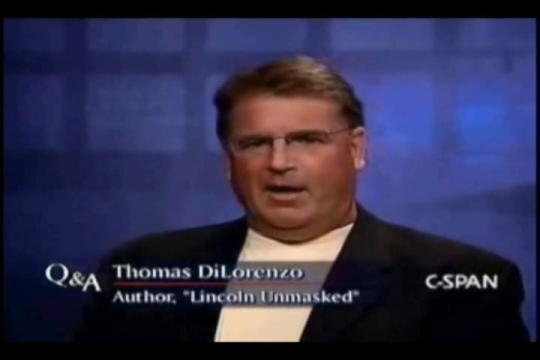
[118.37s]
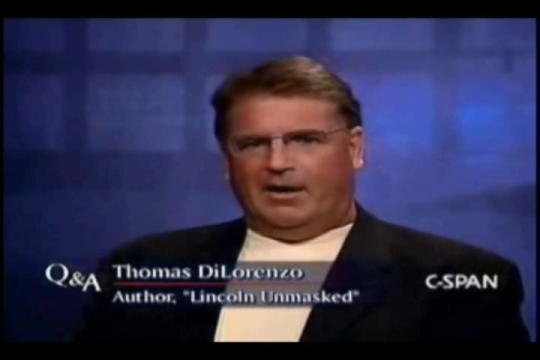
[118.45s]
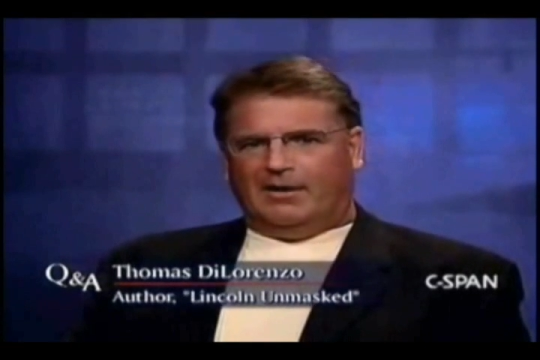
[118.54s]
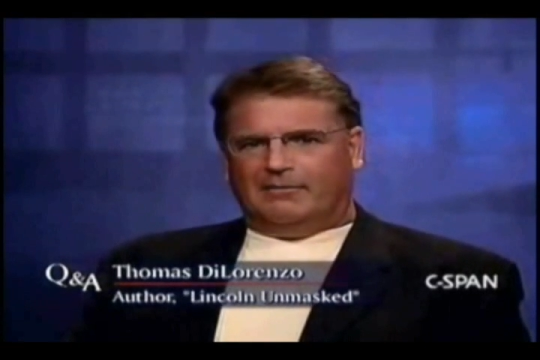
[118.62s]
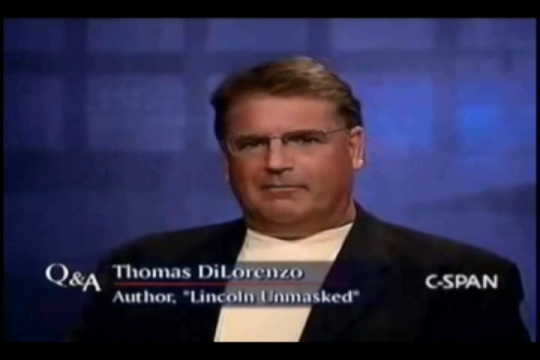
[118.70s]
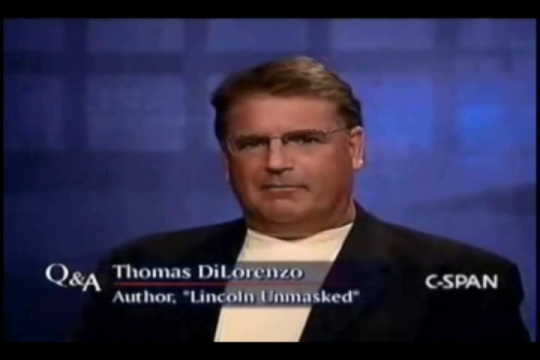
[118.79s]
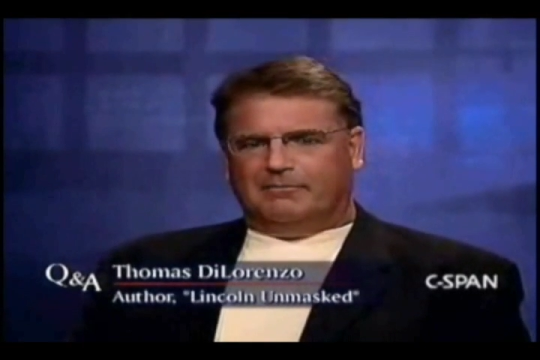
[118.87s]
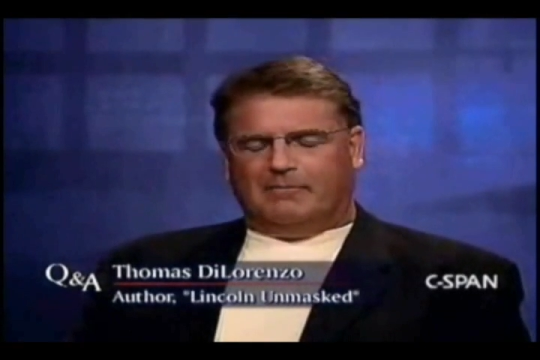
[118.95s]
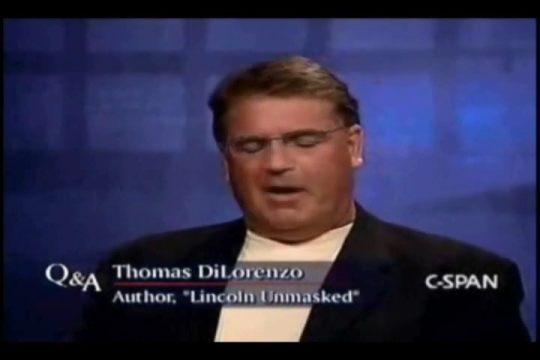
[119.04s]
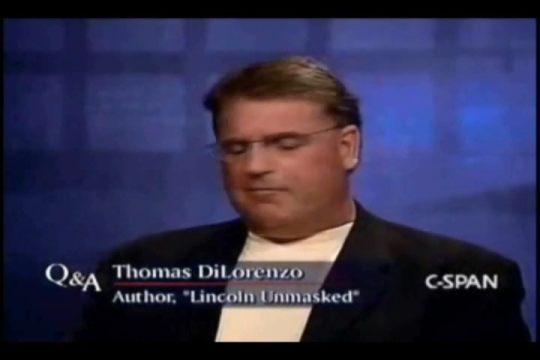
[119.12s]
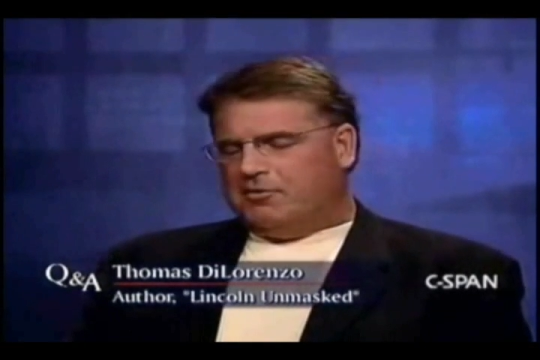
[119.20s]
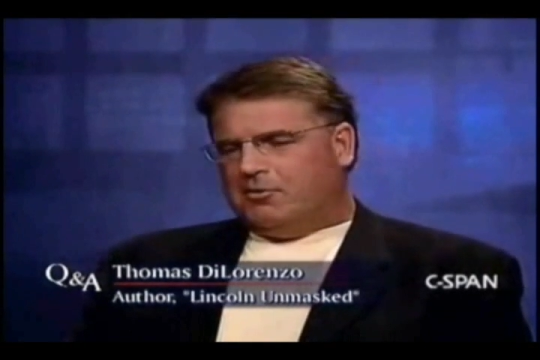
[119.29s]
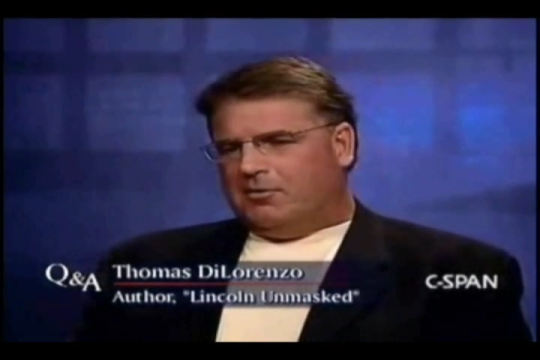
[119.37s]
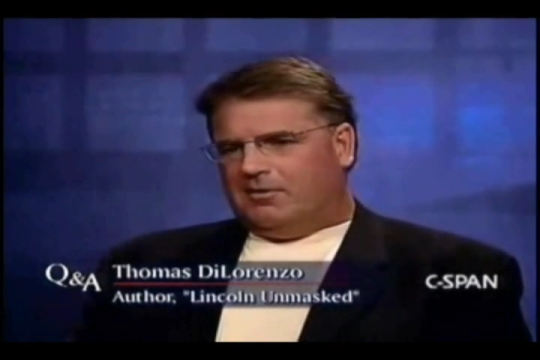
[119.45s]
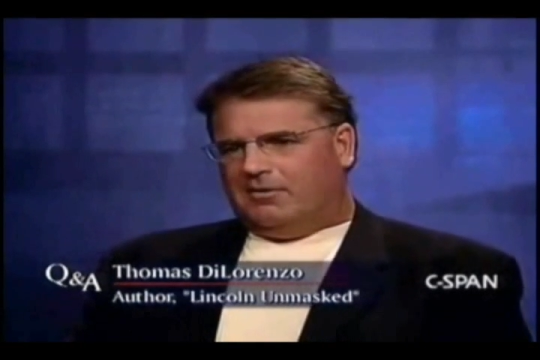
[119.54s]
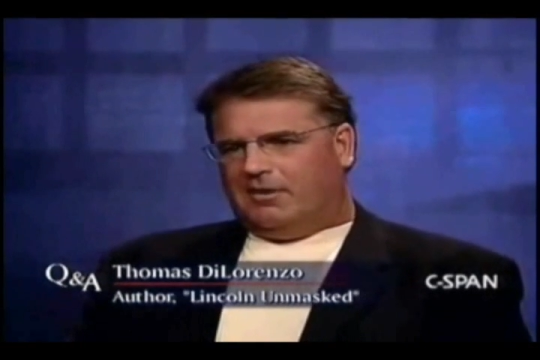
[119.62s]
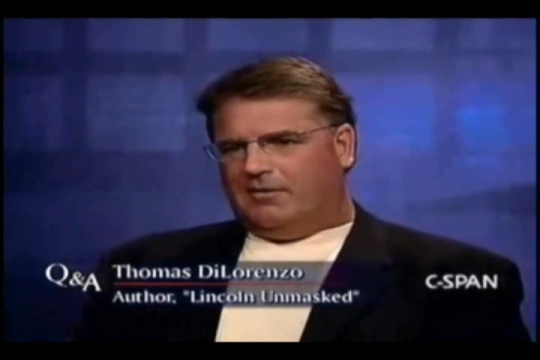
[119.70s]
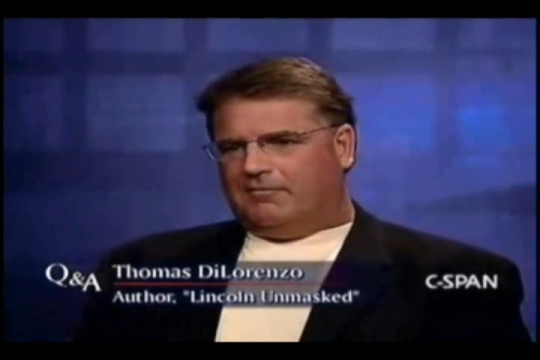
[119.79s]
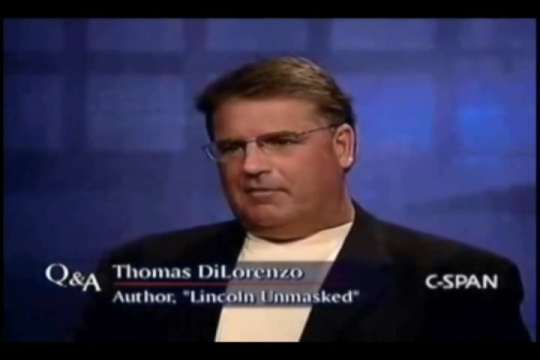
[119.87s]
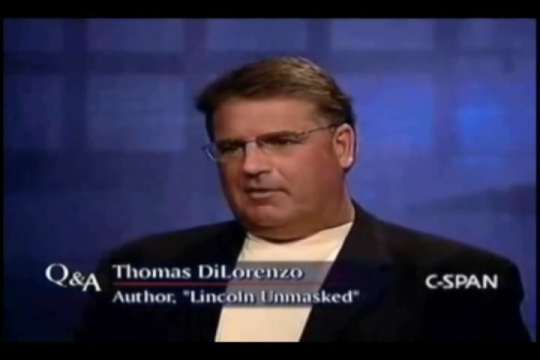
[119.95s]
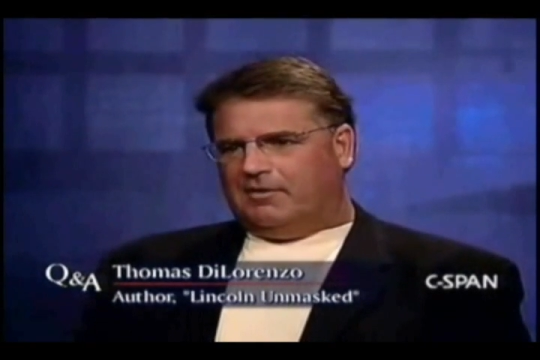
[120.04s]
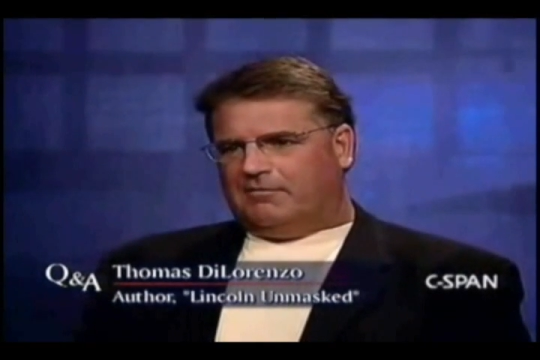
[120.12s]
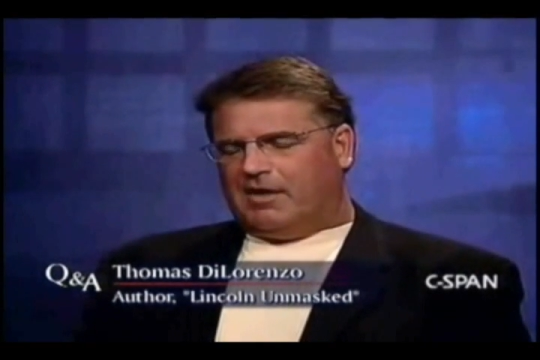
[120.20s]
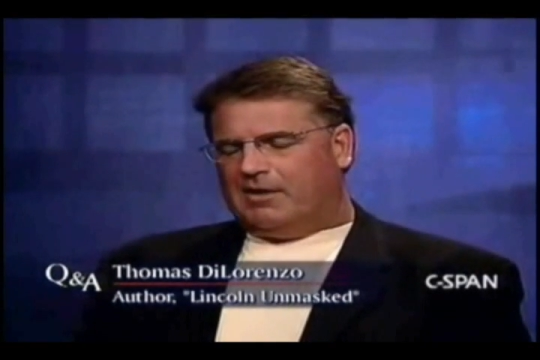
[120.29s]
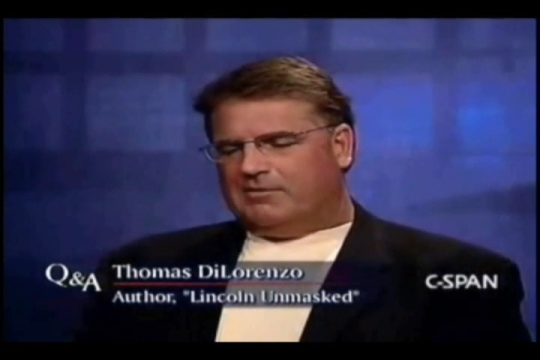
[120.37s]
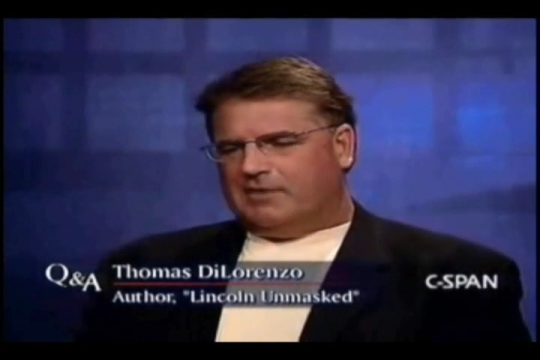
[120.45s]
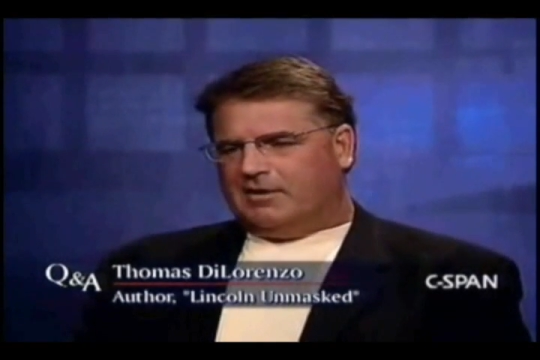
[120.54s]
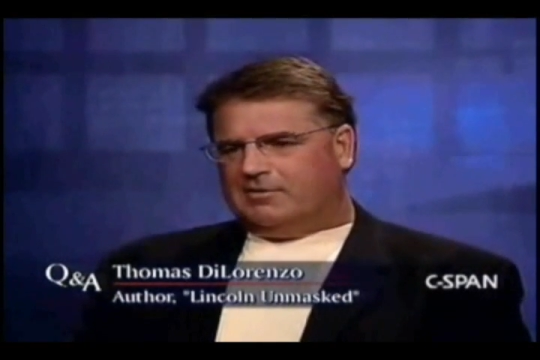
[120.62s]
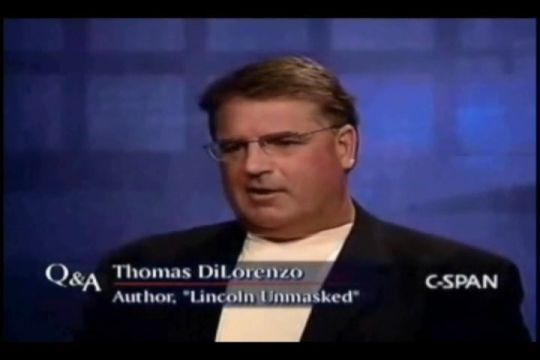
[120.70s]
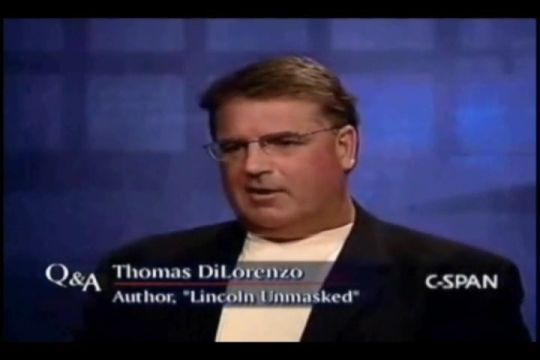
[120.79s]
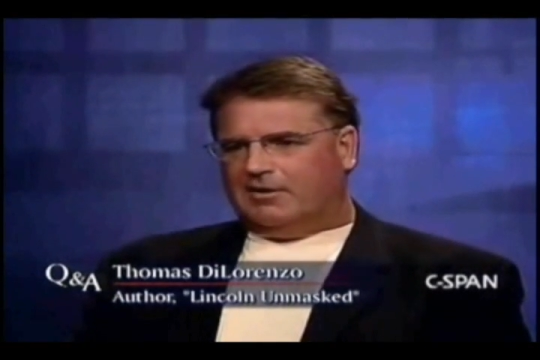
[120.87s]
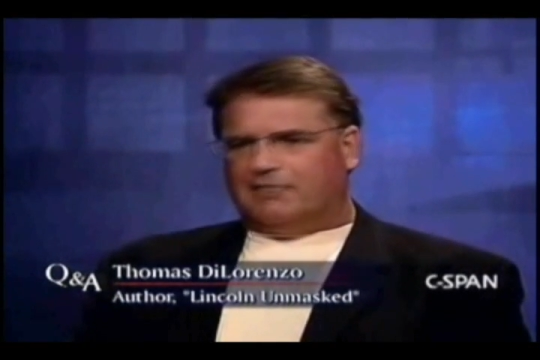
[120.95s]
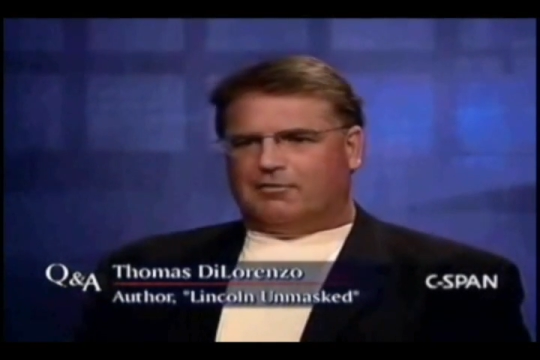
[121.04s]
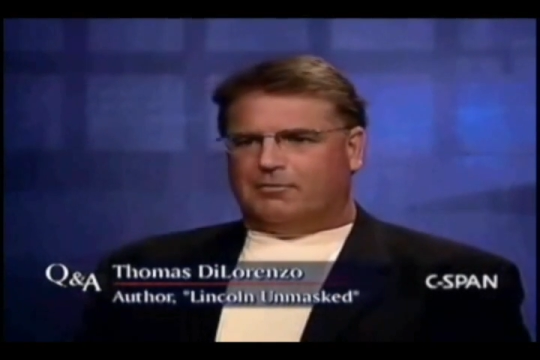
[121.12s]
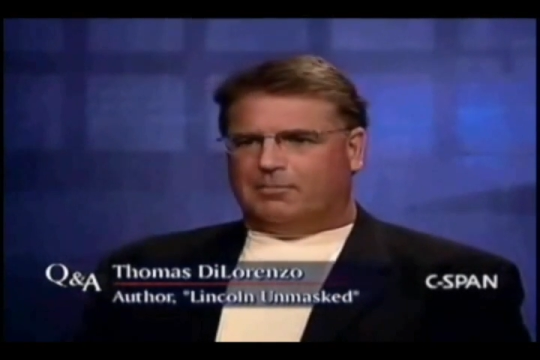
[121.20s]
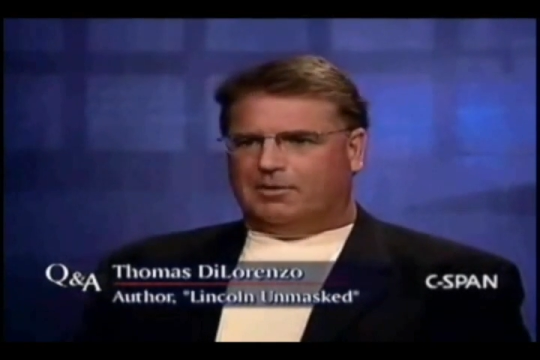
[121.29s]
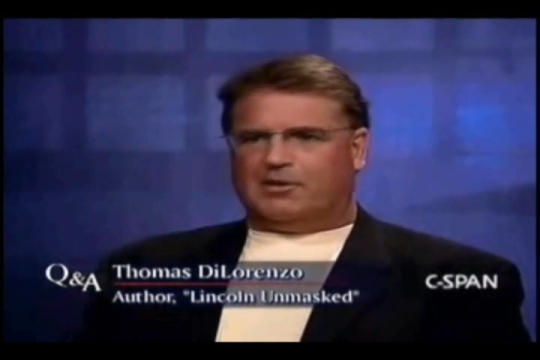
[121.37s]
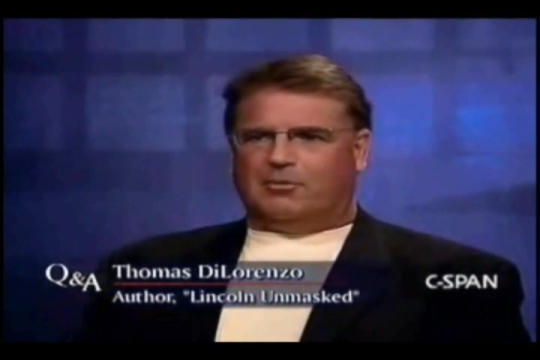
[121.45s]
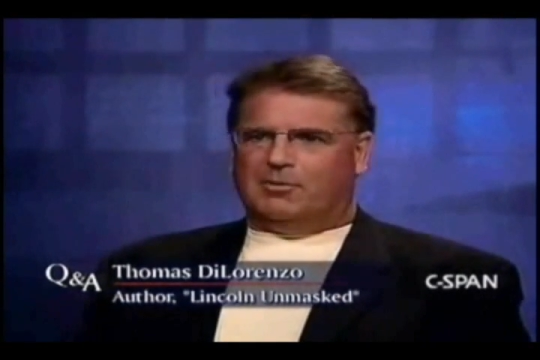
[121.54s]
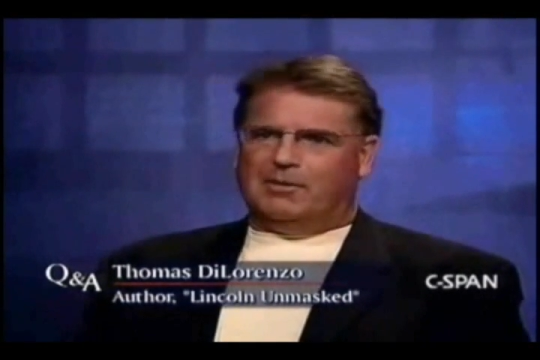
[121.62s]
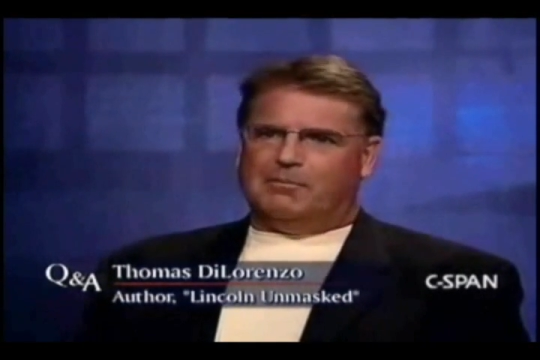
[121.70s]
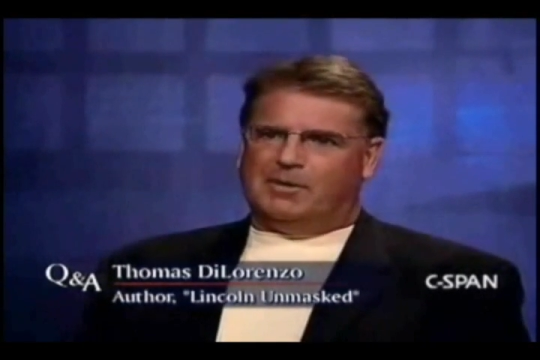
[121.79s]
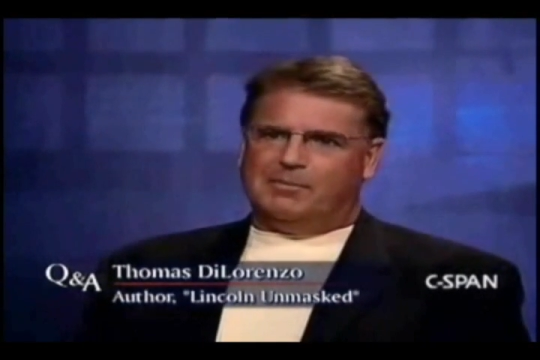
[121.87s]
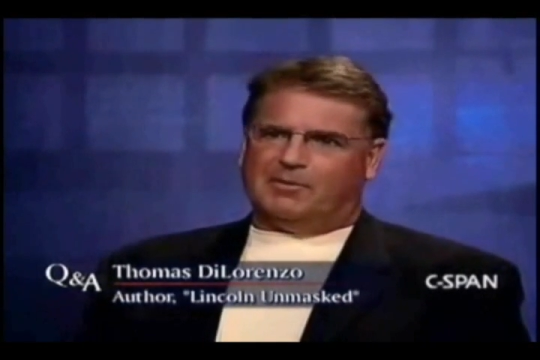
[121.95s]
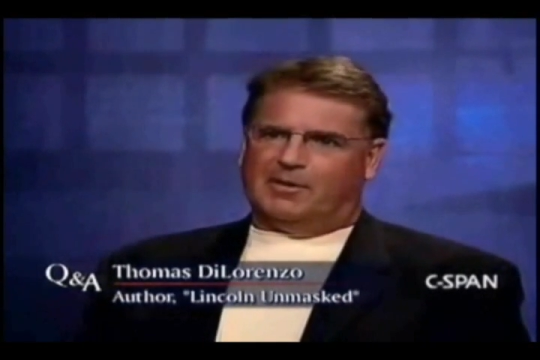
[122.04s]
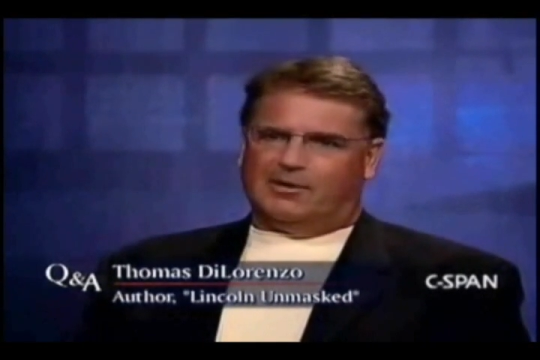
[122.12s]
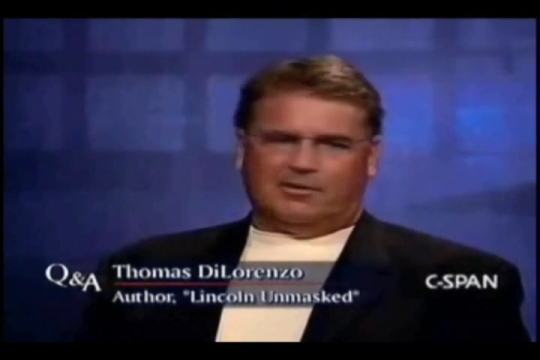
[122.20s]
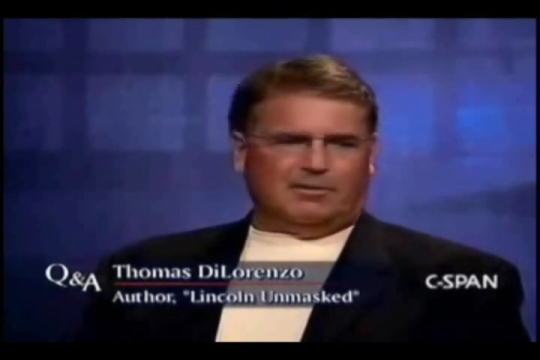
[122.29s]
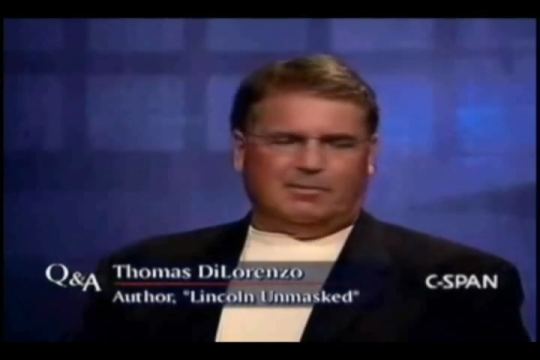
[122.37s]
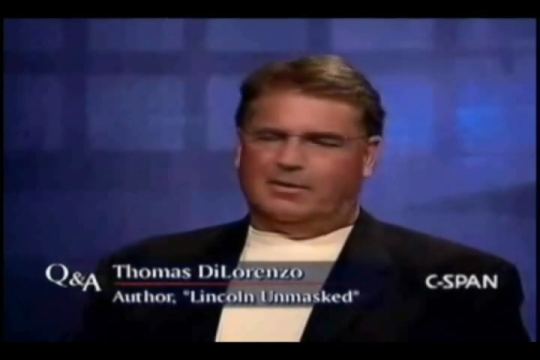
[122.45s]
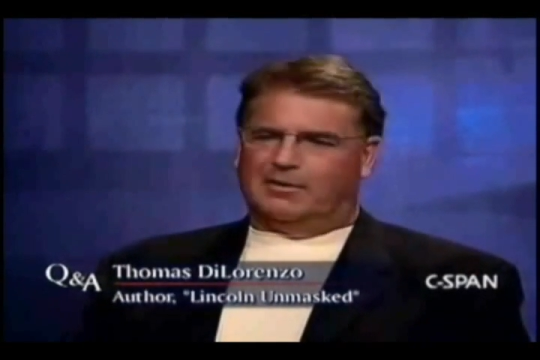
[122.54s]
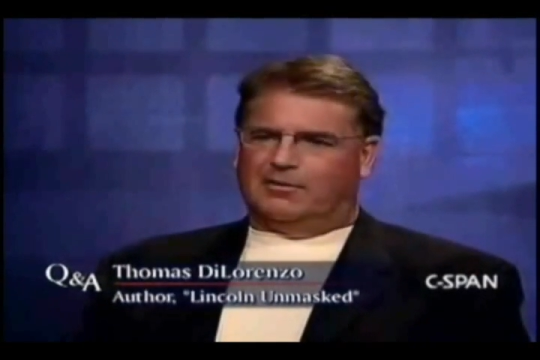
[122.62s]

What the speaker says: My view of that is that a clever political manipulator can be